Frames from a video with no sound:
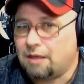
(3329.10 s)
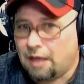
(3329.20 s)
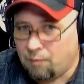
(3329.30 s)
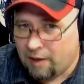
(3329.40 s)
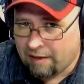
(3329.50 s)

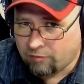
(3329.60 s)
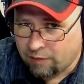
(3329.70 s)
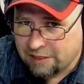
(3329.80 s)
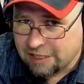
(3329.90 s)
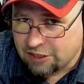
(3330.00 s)
and we have to
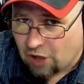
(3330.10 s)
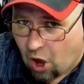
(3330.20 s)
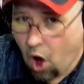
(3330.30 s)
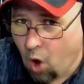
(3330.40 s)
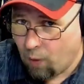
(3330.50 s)
resist
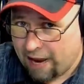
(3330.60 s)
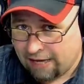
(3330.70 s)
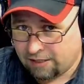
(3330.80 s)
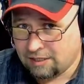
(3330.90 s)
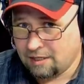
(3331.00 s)

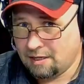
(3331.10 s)
always,